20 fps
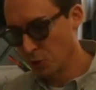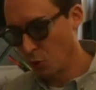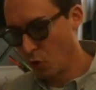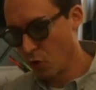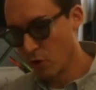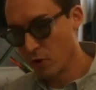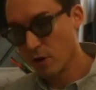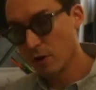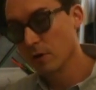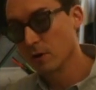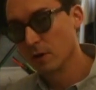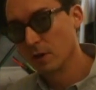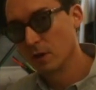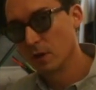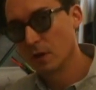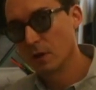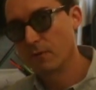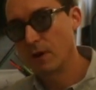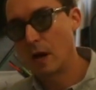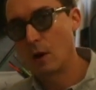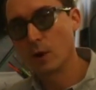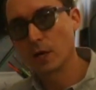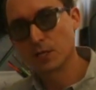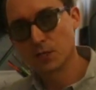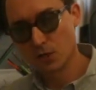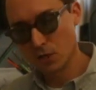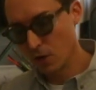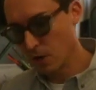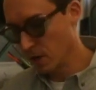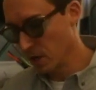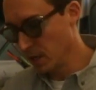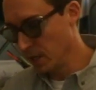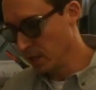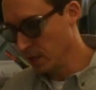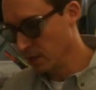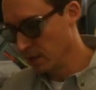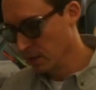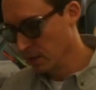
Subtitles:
order of how I started it.